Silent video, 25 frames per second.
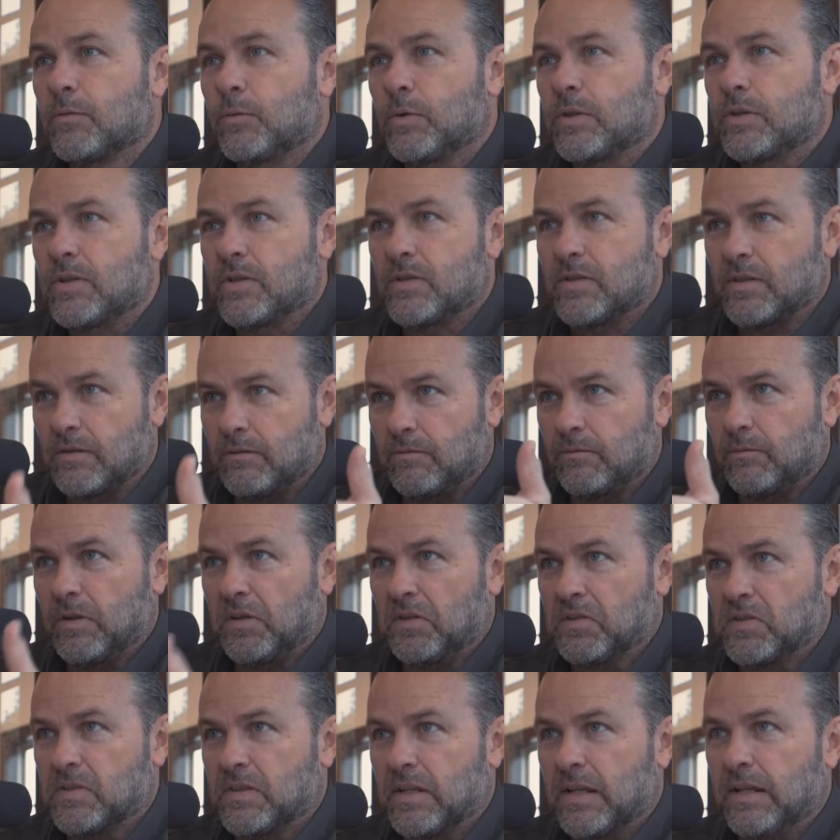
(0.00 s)
which is a
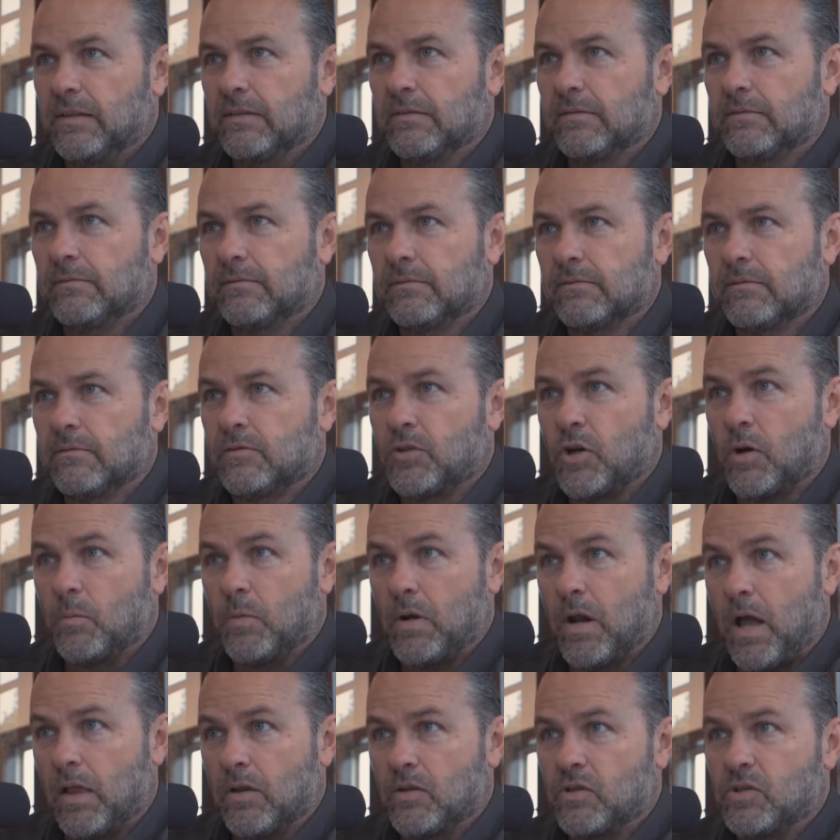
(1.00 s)
real estate
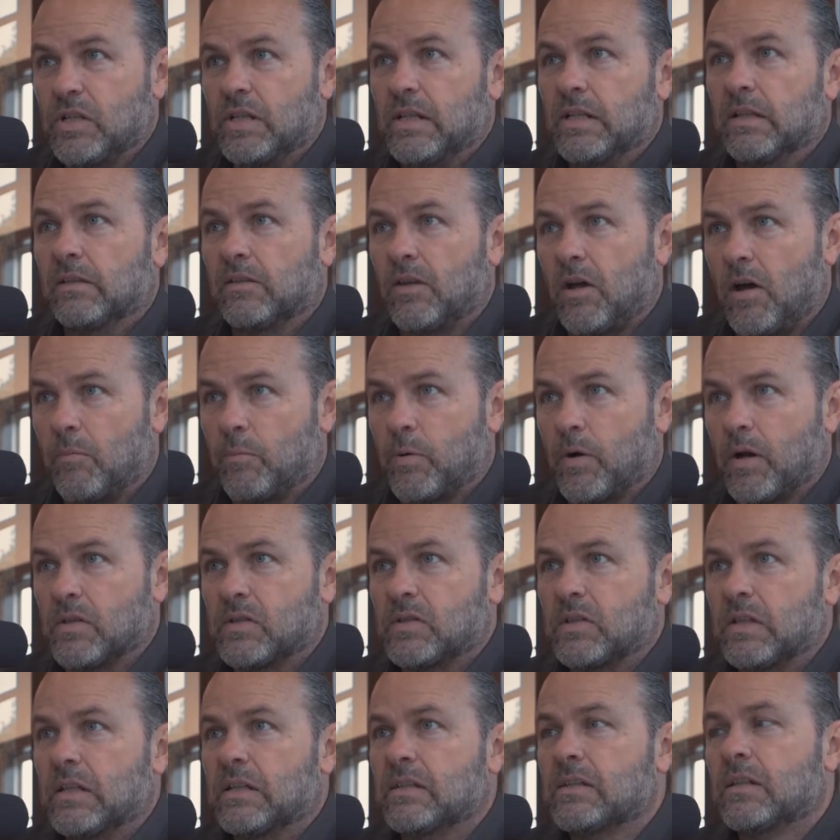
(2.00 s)
terminology and thought
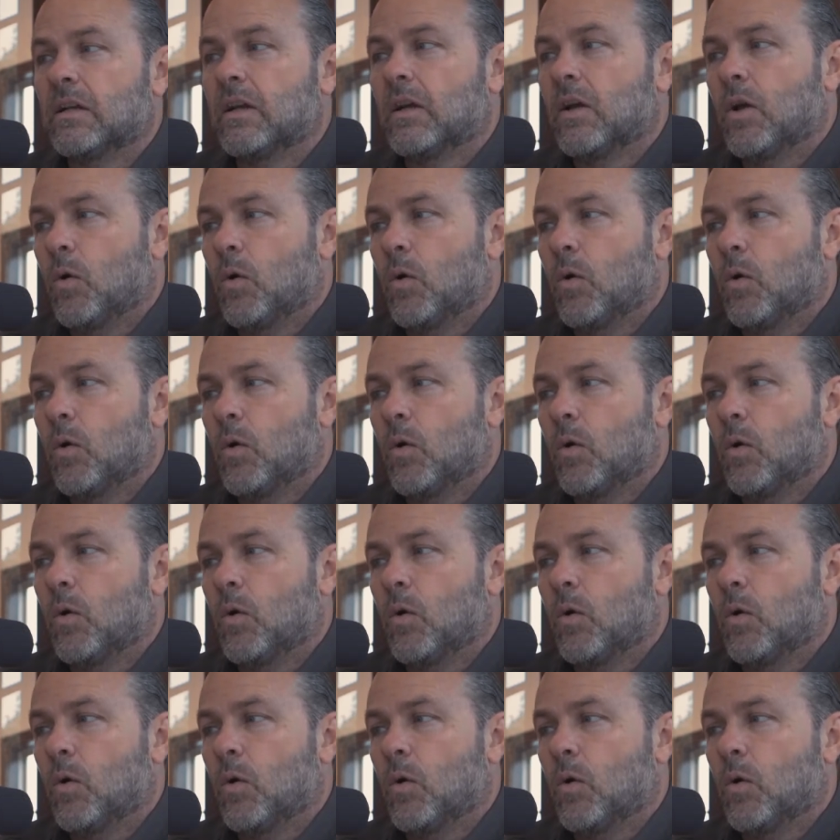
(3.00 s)
process.